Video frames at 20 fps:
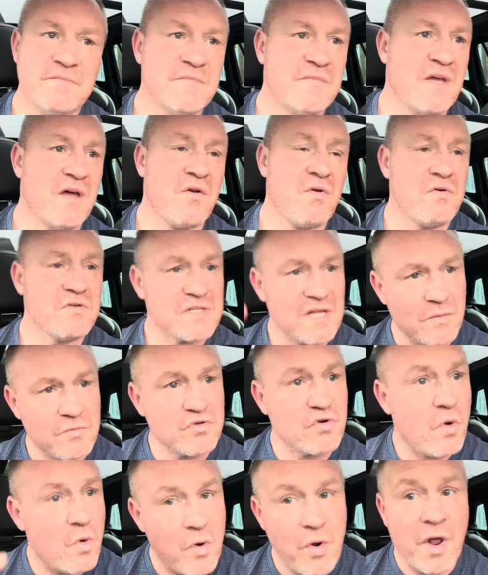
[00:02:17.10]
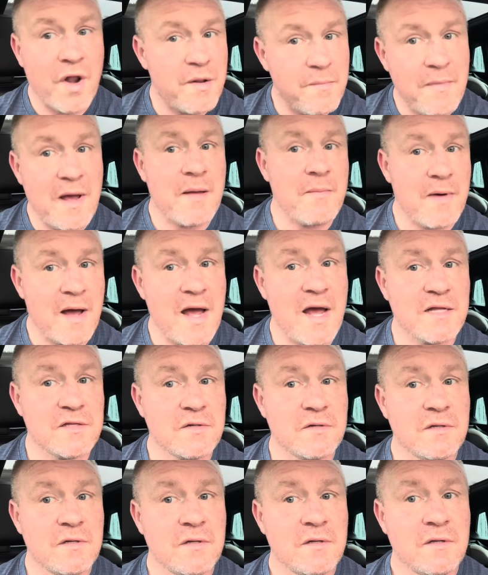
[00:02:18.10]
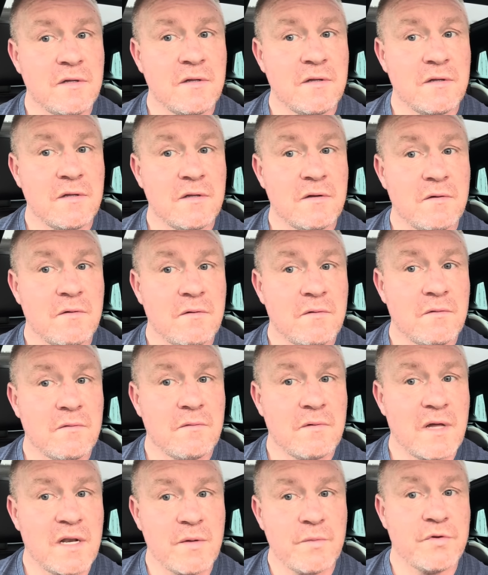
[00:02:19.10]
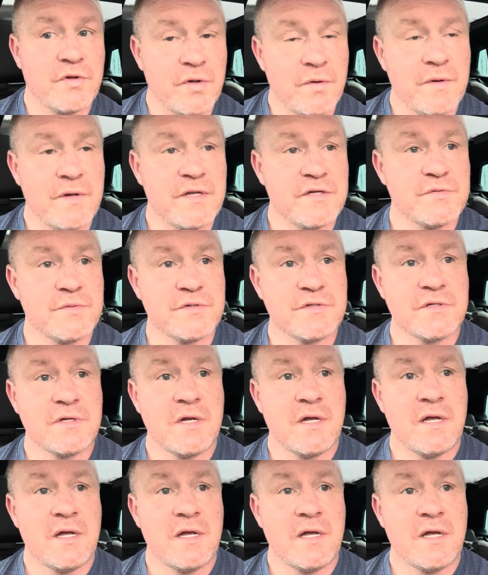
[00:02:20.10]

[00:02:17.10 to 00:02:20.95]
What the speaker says: And all that was going on in my mind while I was doing this was,